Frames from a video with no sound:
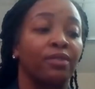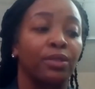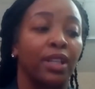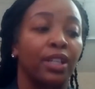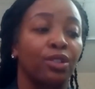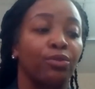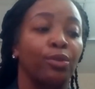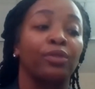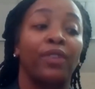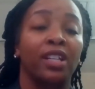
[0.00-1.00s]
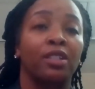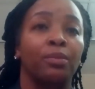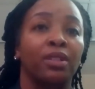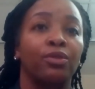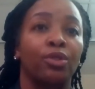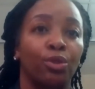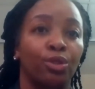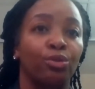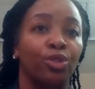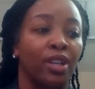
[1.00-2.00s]
Foundation for Advancement of
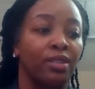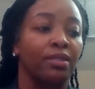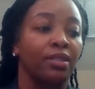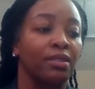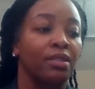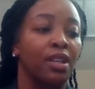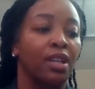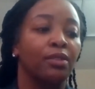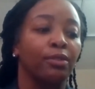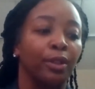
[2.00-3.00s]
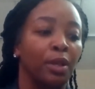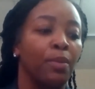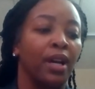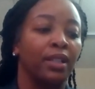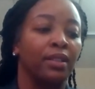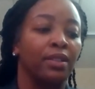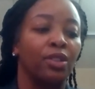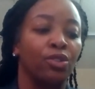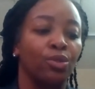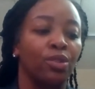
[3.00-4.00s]
Social Justice. For anybody that's
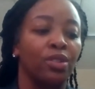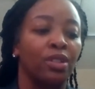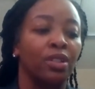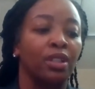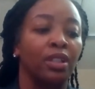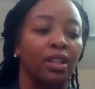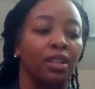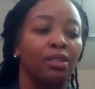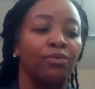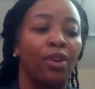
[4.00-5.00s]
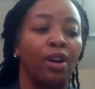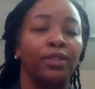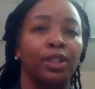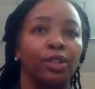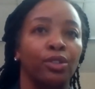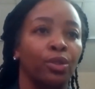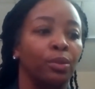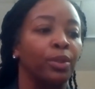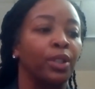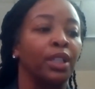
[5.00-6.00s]
interested in getting involved and
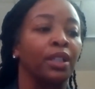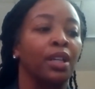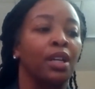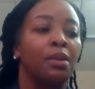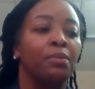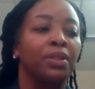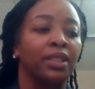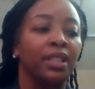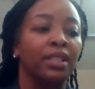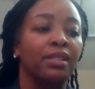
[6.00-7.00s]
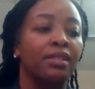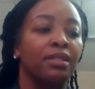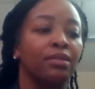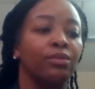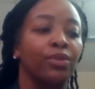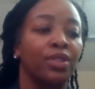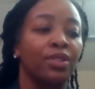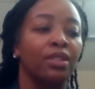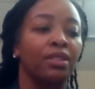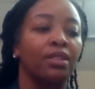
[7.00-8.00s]
contributing, please
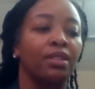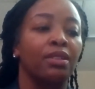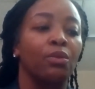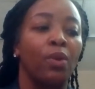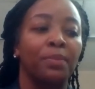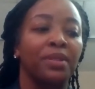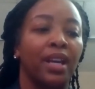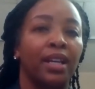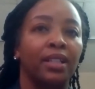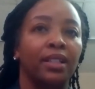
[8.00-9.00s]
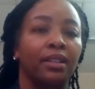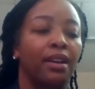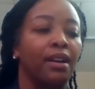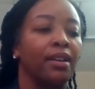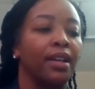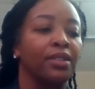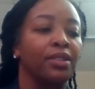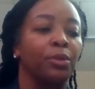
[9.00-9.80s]
visit the website at